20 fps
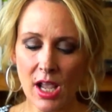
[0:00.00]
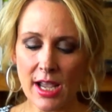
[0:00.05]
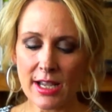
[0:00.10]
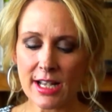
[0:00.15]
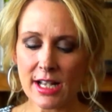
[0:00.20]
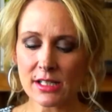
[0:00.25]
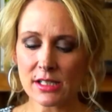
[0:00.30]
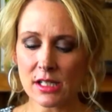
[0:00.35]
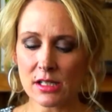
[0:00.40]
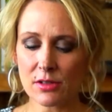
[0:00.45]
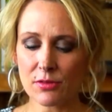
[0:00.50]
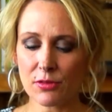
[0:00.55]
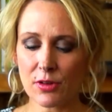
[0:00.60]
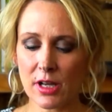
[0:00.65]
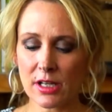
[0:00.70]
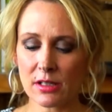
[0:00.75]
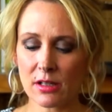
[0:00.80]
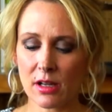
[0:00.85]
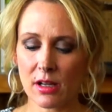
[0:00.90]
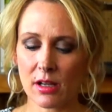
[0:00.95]
I asked this
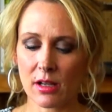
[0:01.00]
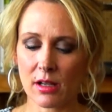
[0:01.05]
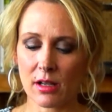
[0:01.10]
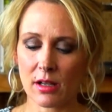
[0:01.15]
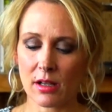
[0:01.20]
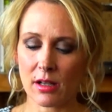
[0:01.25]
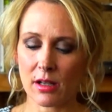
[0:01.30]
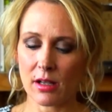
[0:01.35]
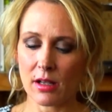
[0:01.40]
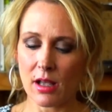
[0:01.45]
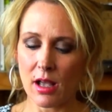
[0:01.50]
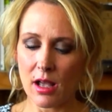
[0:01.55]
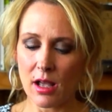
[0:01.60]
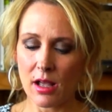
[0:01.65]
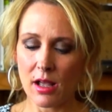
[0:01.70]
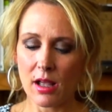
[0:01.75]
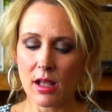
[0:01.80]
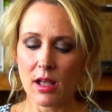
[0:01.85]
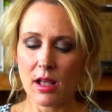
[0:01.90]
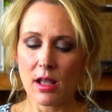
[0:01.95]
friend
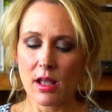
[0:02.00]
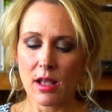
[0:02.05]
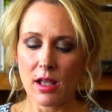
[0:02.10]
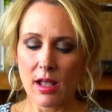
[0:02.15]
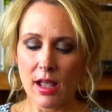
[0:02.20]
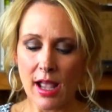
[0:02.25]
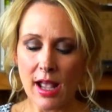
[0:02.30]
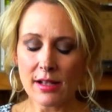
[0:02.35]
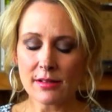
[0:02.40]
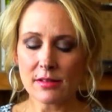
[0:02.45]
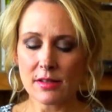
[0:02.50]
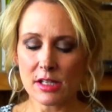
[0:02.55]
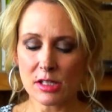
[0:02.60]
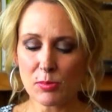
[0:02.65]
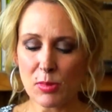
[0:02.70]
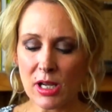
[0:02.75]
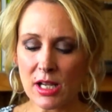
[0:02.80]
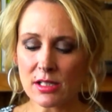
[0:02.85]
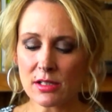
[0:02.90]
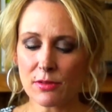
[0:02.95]
asked
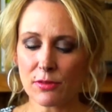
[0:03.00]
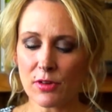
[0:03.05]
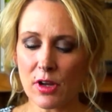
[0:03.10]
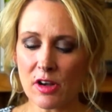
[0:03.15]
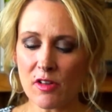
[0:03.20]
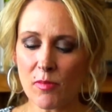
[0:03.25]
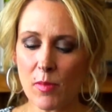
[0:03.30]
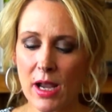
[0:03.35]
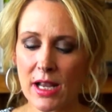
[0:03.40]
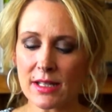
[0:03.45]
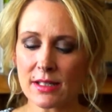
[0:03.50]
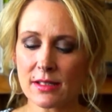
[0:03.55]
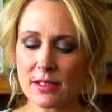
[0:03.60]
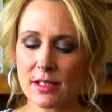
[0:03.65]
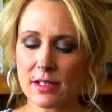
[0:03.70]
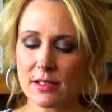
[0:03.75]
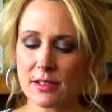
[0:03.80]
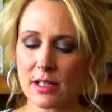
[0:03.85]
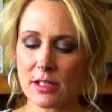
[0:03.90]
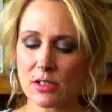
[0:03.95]
this because a friend of mine
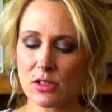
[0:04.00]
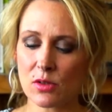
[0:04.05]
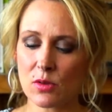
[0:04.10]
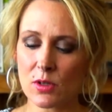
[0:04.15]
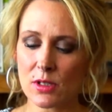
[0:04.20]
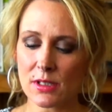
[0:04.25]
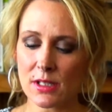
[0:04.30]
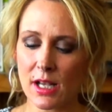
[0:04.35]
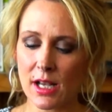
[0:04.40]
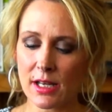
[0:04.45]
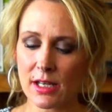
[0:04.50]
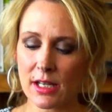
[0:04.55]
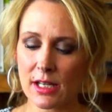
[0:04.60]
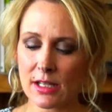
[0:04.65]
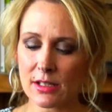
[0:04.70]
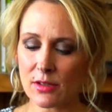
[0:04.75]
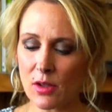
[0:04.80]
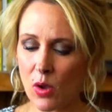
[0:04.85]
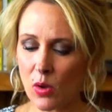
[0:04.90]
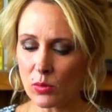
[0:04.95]
insists that suicide
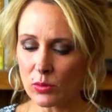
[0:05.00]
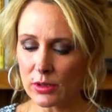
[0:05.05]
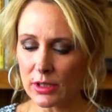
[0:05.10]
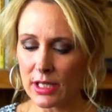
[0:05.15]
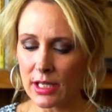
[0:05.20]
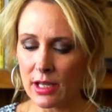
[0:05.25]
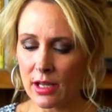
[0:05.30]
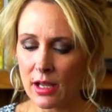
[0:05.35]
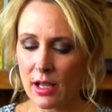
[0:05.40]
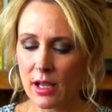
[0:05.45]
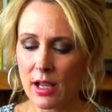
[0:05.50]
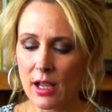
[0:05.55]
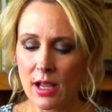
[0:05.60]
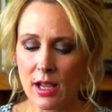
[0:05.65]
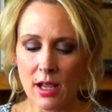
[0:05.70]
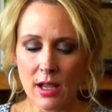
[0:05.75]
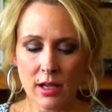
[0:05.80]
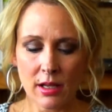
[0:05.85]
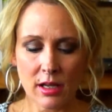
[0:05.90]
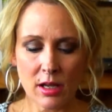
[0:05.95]
is only
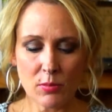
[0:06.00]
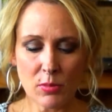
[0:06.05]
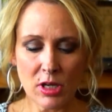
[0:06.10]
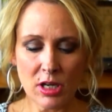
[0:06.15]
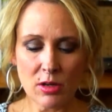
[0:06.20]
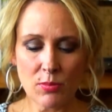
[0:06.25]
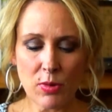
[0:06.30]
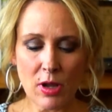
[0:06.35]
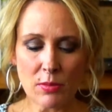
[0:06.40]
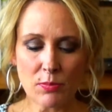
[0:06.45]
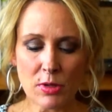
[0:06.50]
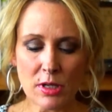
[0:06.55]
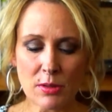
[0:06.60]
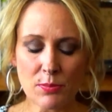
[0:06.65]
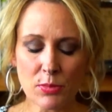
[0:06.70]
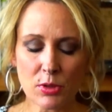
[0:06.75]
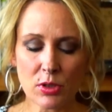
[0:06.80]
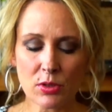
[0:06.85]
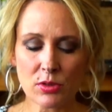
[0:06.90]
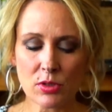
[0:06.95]
committed by
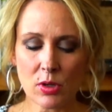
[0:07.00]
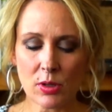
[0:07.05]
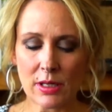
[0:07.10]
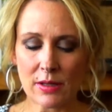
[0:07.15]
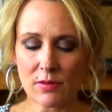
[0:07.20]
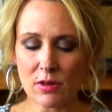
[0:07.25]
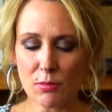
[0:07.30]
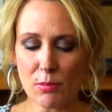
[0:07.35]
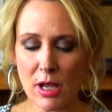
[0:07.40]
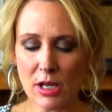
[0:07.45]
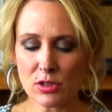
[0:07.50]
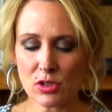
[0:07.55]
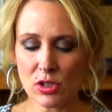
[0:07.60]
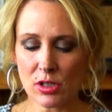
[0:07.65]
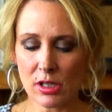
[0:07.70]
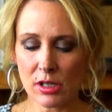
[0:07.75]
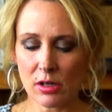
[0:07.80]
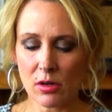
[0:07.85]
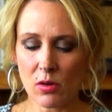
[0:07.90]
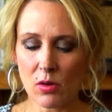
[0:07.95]
people who don't even
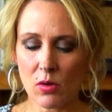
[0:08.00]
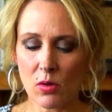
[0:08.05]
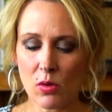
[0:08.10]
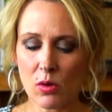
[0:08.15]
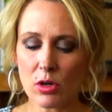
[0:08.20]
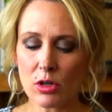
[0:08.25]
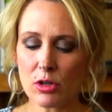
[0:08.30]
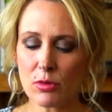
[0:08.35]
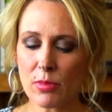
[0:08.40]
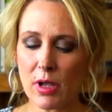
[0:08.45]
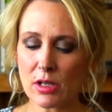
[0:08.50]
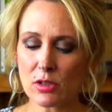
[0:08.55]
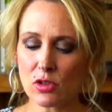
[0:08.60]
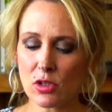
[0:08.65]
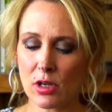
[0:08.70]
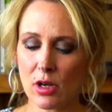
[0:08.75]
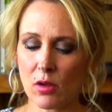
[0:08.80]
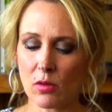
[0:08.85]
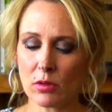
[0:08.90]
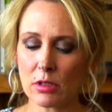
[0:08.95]
mention it or who
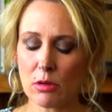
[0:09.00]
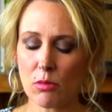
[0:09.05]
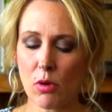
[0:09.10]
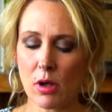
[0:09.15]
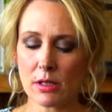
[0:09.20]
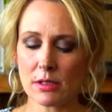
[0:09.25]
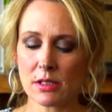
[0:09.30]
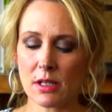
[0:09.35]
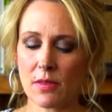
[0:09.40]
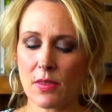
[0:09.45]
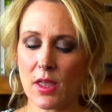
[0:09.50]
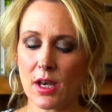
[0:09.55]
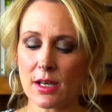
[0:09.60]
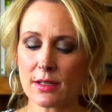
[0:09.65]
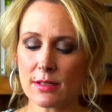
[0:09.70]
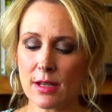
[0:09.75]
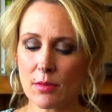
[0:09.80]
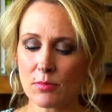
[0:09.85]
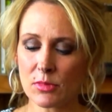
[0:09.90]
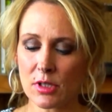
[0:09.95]
mention it only once and then
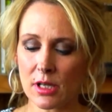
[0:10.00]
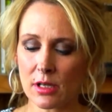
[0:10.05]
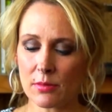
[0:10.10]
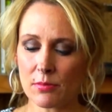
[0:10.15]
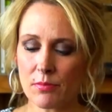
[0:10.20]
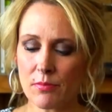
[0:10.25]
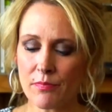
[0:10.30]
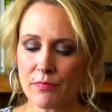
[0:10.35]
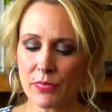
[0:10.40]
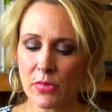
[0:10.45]
attempt it.